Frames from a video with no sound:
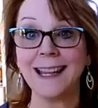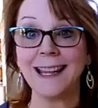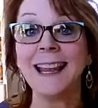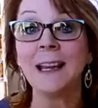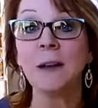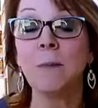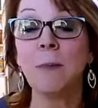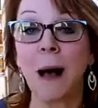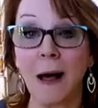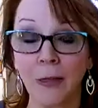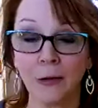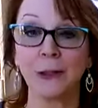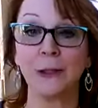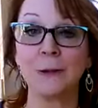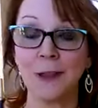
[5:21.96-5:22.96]
can't bother
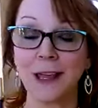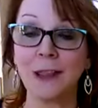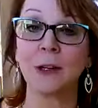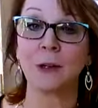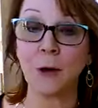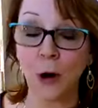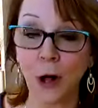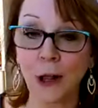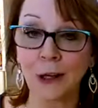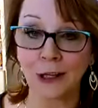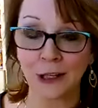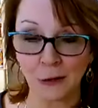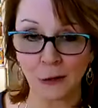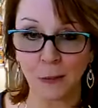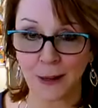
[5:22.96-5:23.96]
you that they're calling
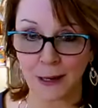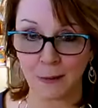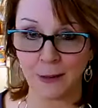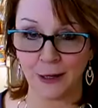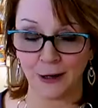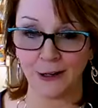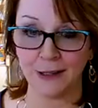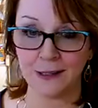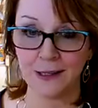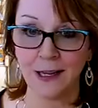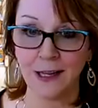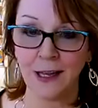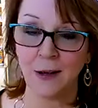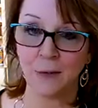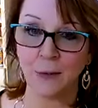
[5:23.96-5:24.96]
you a bad parent
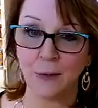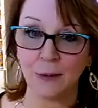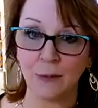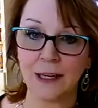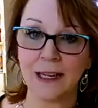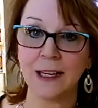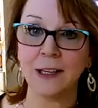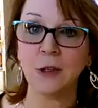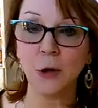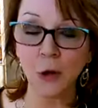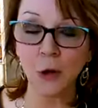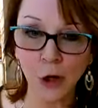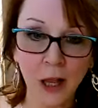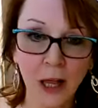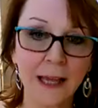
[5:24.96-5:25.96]
when we
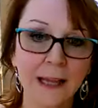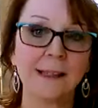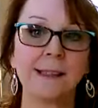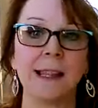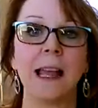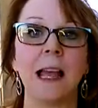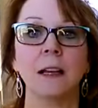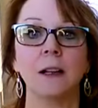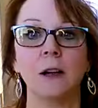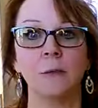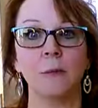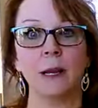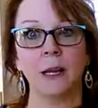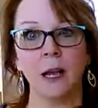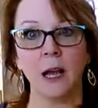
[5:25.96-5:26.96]
internalize that, oh
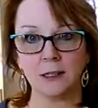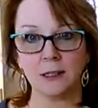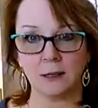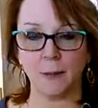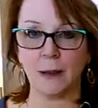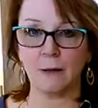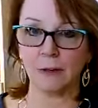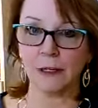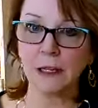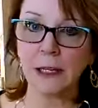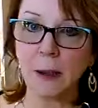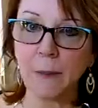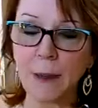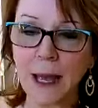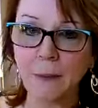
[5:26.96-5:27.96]
my gosh, am I really
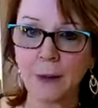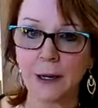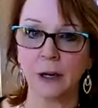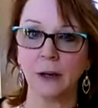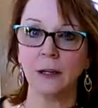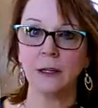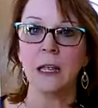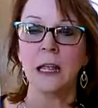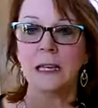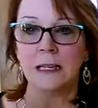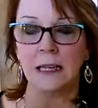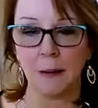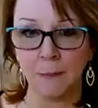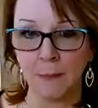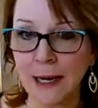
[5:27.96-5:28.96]
a bad parent?
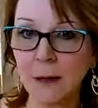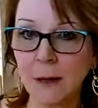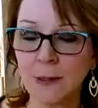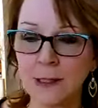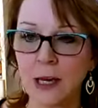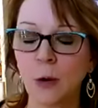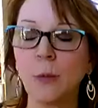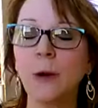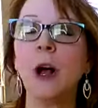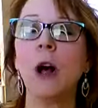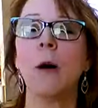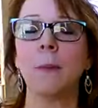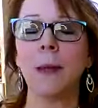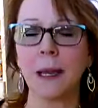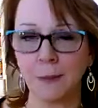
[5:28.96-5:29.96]
I made a mistake. We
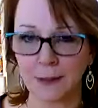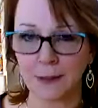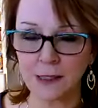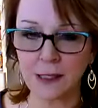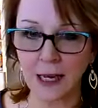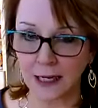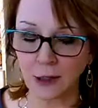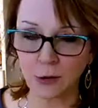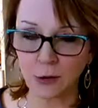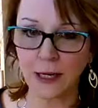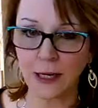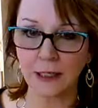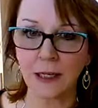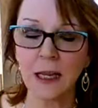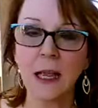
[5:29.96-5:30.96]
all make mistakes,
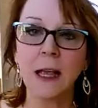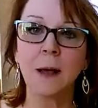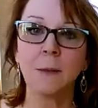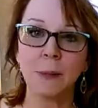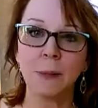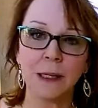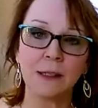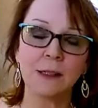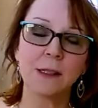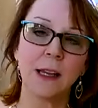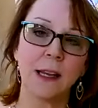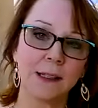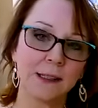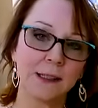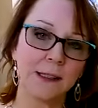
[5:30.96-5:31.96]
right? But it's
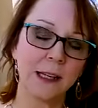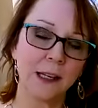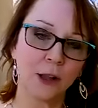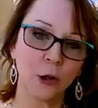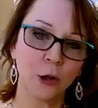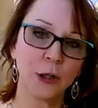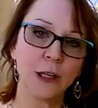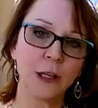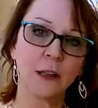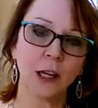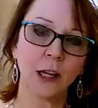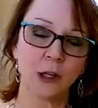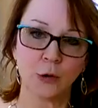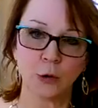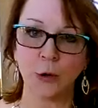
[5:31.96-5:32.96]
it's learning the
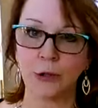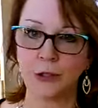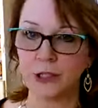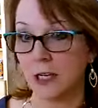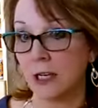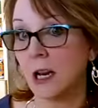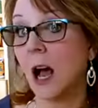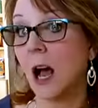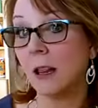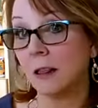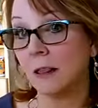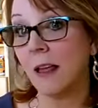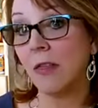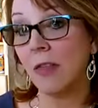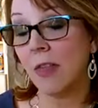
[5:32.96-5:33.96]
controls to not
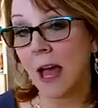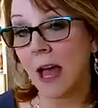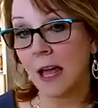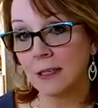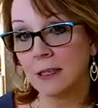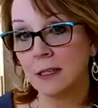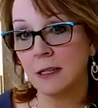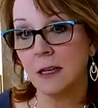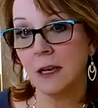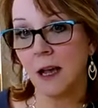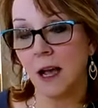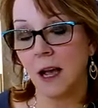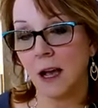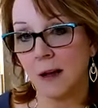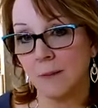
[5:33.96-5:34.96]
let that
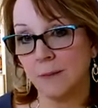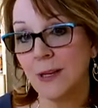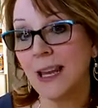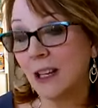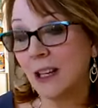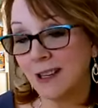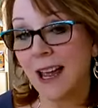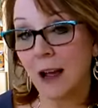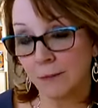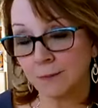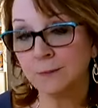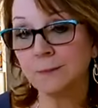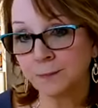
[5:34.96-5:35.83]
um, take you down.